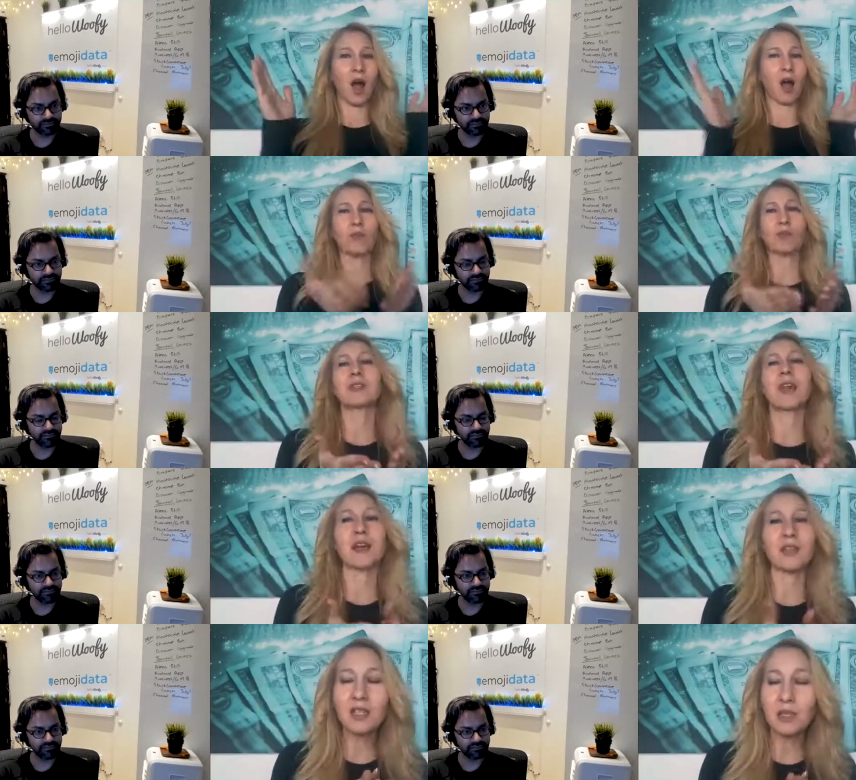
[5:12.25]
Speaker 1: I would get a
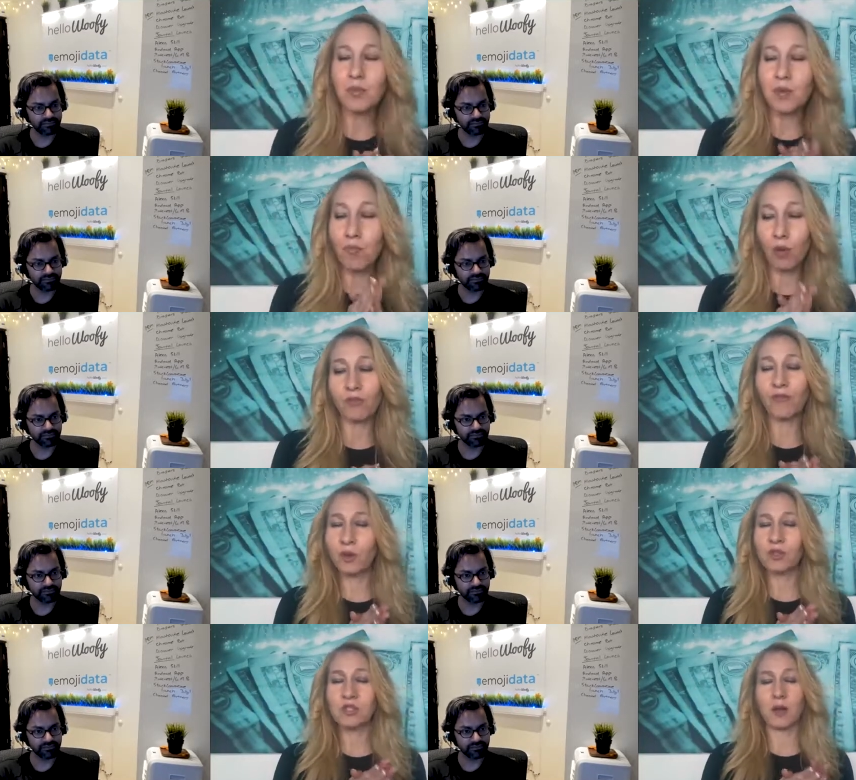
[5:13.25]
little bit more focused